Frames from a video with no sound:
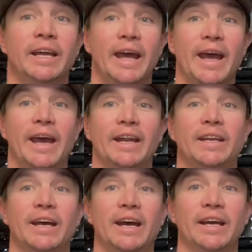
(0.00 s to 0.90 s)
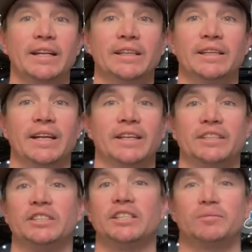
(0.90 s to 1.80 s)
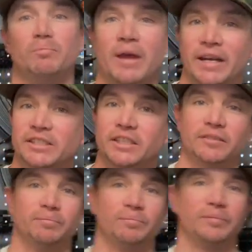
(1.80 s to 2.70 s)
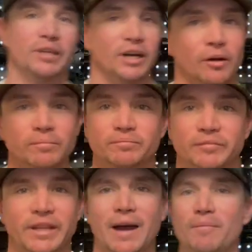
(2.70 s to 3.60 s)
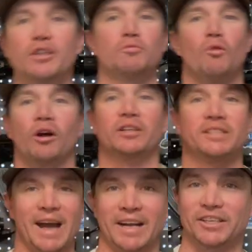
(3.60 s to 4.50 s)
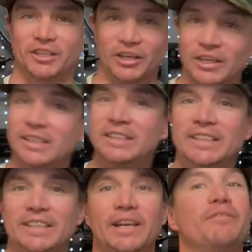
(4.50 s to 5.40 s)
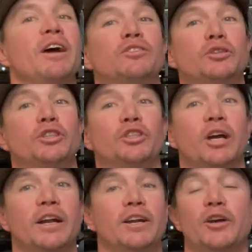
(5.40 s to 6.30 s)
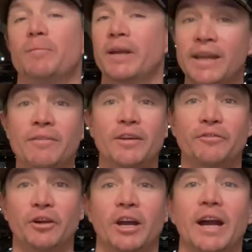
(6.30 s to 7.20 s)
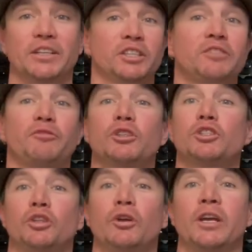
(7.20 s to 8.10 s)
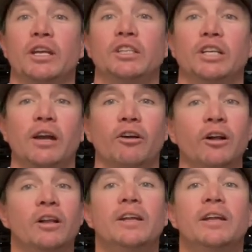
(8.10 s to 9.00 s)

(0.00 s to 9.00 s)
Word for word: and uh, and it just makes you, you know, that much more tactical if that's what you're trying to do. But even if you're not, just for shooting in general,